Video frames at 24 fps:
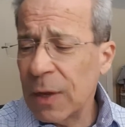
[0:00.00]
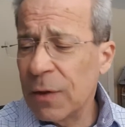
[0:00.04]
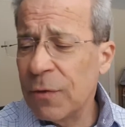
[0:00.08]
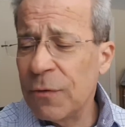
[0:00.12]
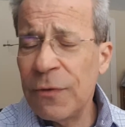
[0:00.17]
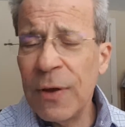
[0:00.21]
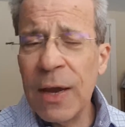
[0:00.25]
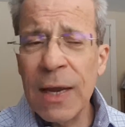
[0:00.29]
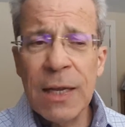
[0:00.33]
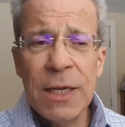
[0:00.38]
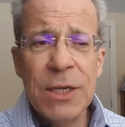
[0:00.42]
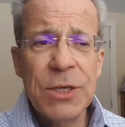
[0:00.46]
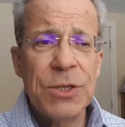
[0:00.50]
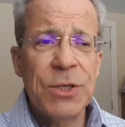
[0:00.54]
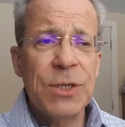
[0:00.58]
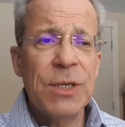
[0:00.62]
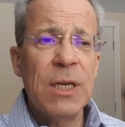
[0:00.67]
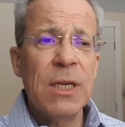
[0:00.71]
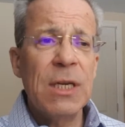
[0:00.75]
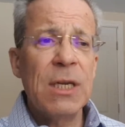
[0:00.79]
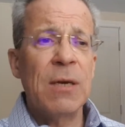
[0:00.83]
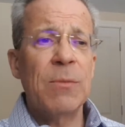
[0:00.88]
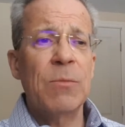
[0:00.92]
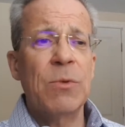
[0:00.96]
Finally,
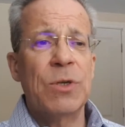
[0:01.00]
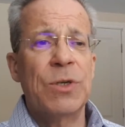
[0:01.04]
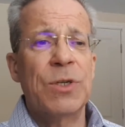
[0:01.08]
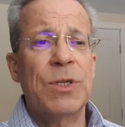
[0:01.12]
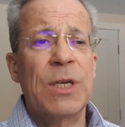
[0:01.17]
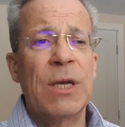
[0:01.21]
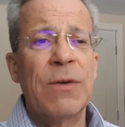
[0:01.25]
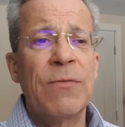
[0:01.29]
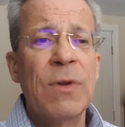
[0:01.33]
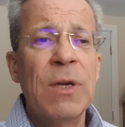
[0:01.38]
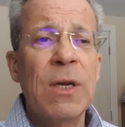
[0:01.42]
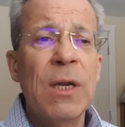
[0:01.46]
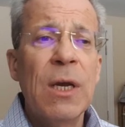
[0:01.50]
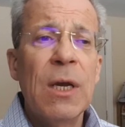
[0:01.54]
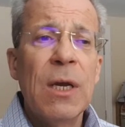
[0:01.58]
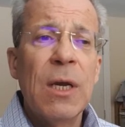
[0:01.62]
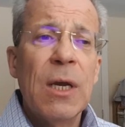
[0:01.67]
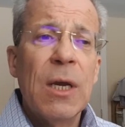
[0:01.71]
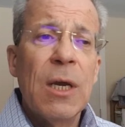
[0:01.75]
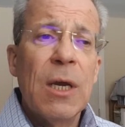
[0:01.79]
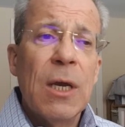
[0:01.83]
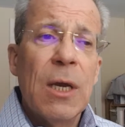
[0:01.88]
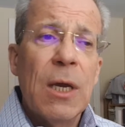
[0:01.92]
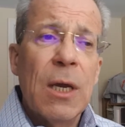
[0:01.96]
SIN number 7,
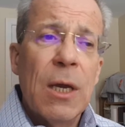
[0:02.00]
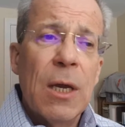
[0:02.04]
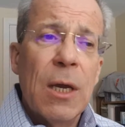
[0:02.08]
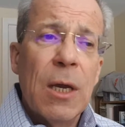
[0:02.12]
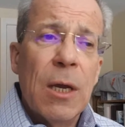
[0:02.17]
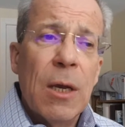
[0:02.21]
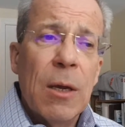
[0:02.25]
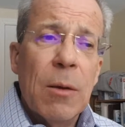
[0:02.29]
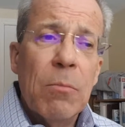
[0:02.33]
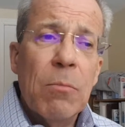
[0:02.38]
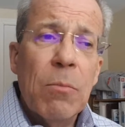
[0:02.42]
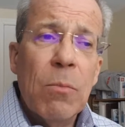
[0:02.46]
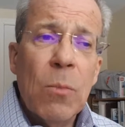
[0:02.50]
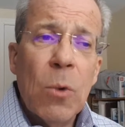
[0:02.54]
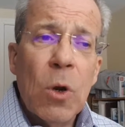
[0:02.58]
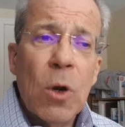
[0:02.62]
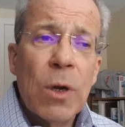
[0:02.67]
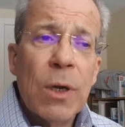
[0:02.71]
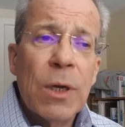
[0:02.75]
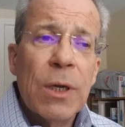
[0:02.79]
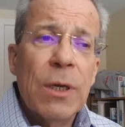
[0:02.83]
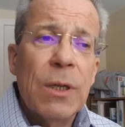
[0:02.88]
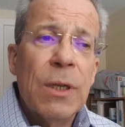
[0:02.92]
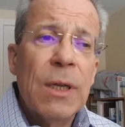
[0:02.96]

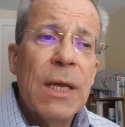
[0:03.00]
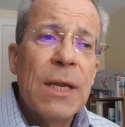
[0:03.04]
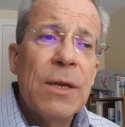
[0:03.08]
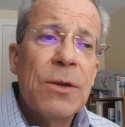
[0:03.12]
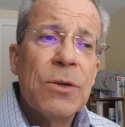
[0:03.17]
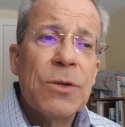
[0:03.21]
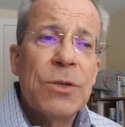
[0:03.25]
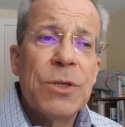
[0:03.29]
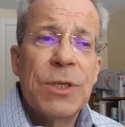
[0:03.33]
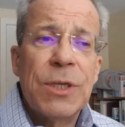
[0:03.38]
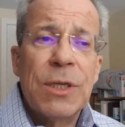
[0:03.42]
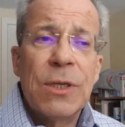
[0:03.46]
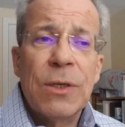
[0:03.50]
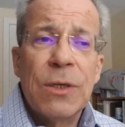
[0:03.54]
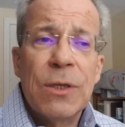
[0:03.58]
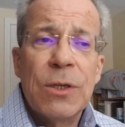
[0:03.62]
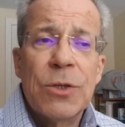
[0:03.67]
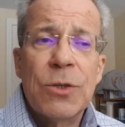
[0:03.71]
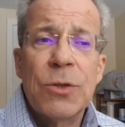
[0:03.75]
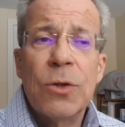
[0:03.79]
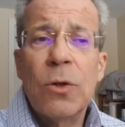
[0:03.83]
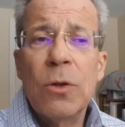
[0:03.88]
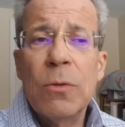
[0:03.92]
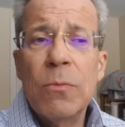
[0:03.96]

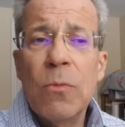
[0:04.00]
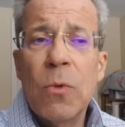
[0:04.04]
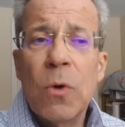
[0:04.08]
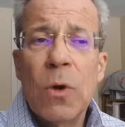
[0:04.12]
lender-sold